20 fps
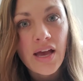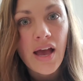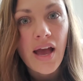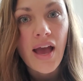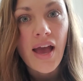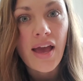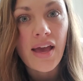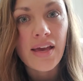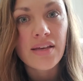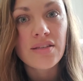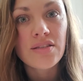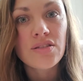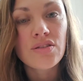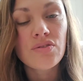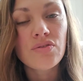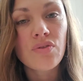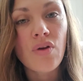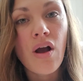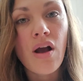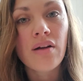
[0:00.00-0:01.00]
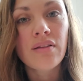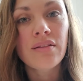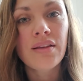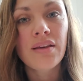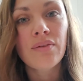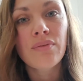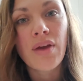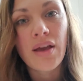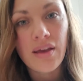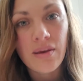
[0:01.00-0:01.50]
I
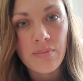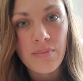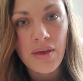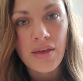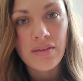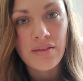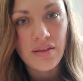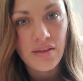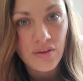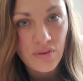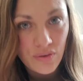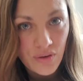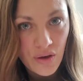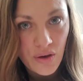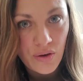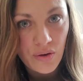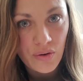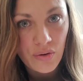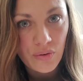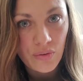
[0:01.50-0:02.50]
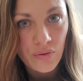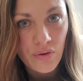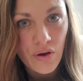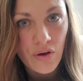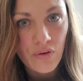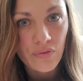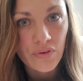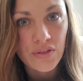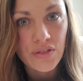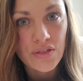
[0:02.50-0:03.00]
strongly recommend that you go
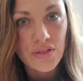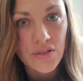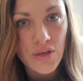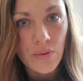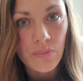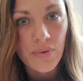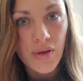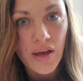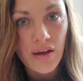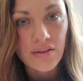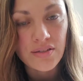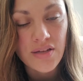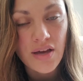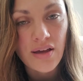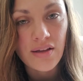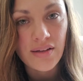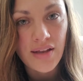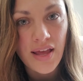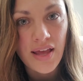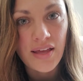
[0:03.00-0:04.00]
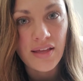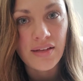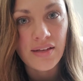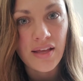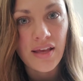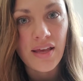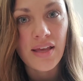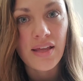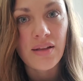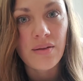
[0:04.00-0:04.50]
over to soapcalc.net
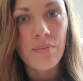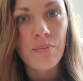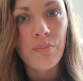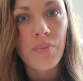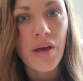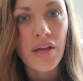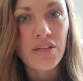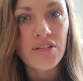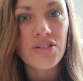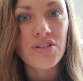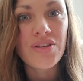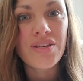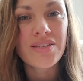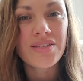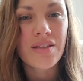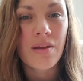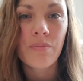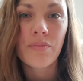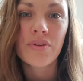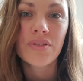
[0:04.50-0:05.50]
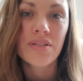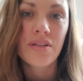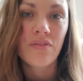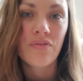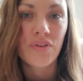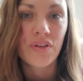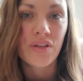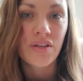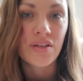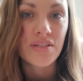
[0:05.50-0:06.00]
and punch these numbers in
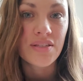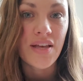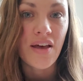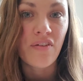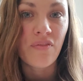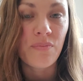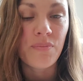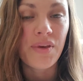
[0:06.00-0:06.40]
for yourself,